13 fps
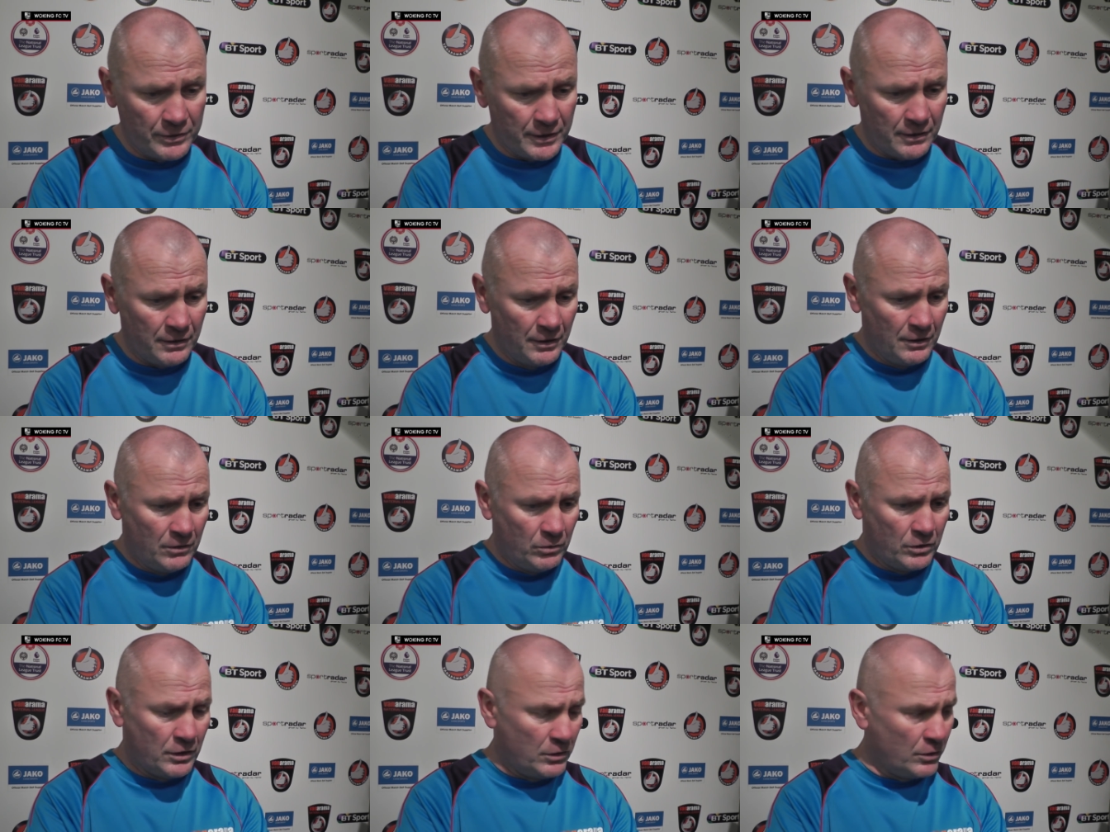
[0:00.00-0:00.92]

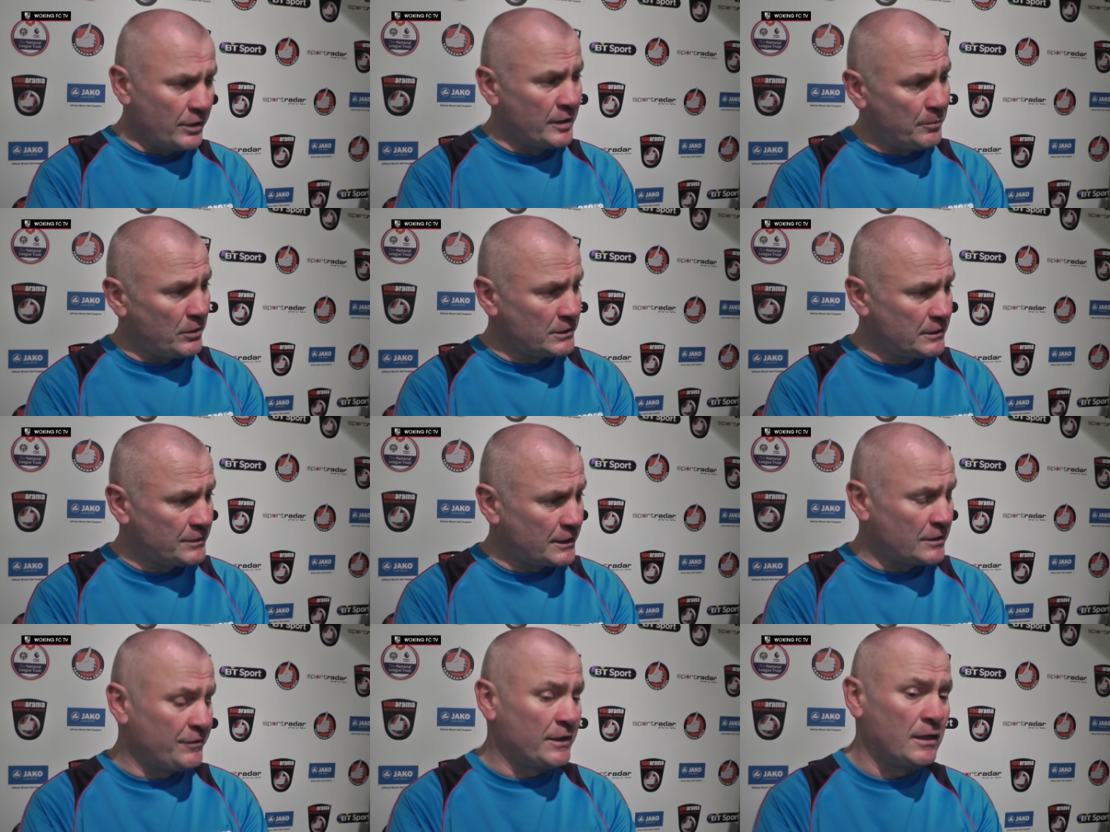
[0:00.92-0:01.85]
We've got to look on the positives.
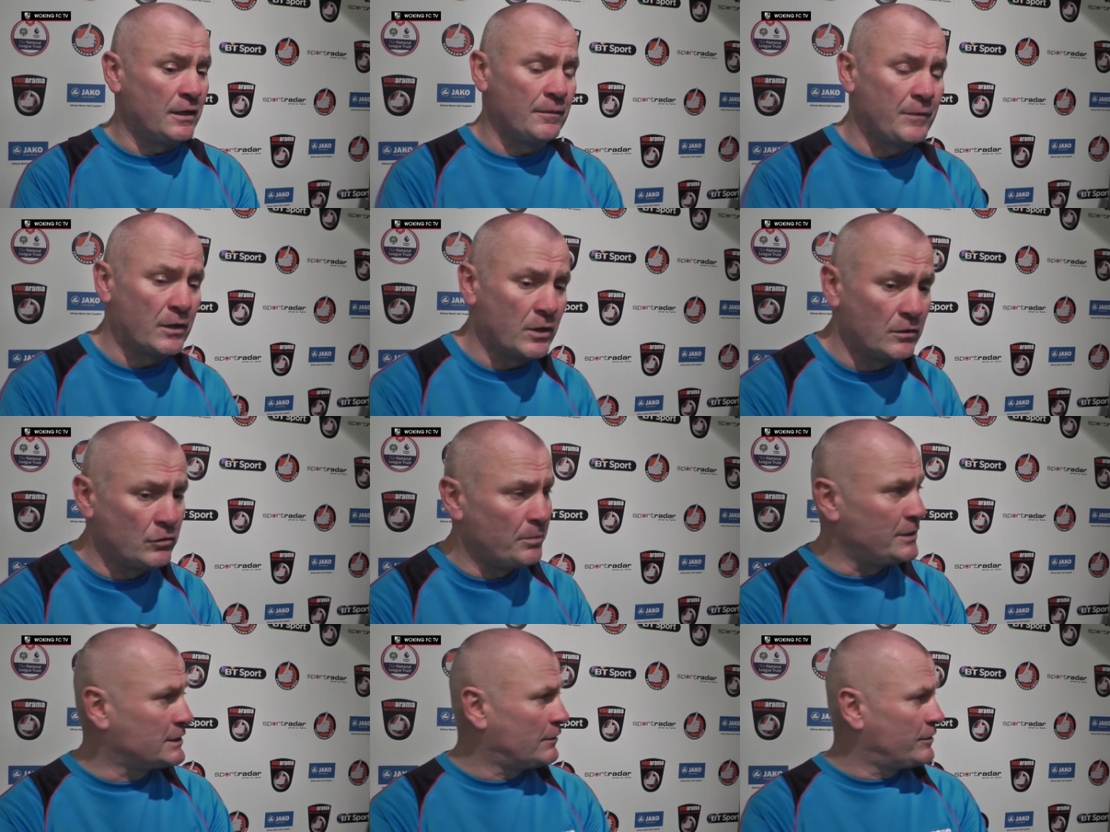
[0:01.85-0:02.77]
I just think I, I got it
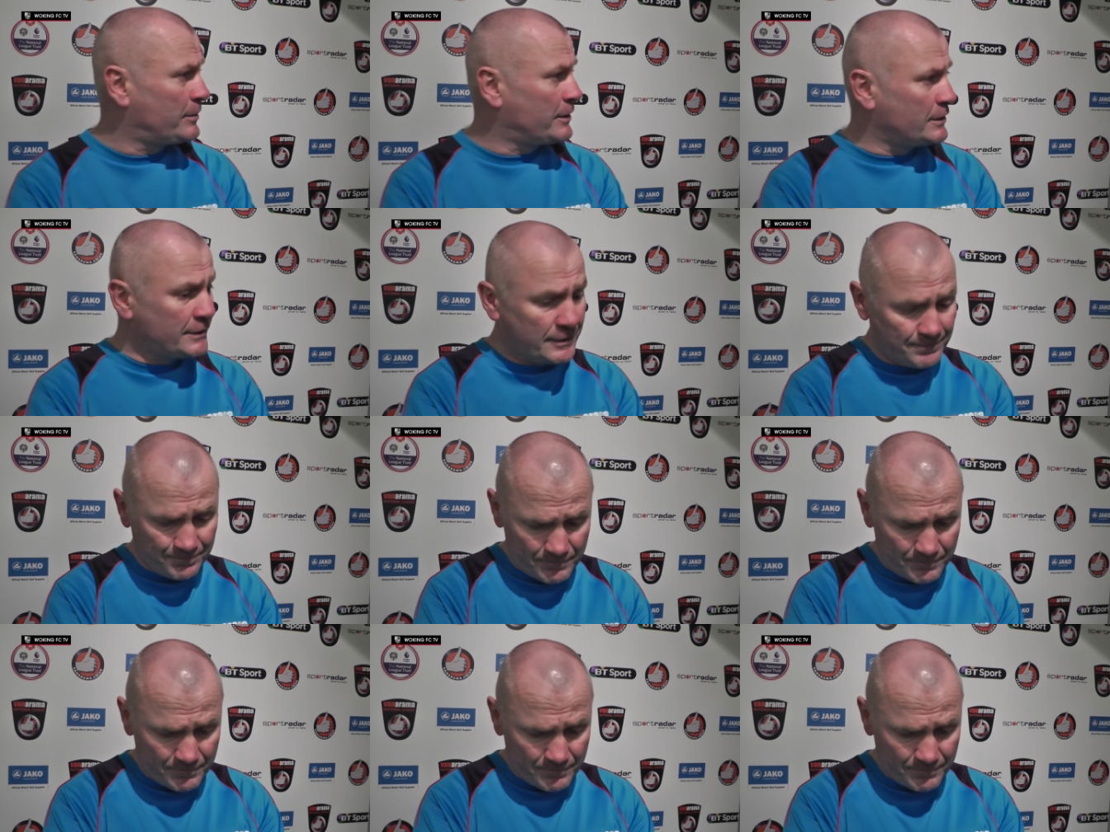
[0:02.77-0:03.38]
wrong myself a bit this year.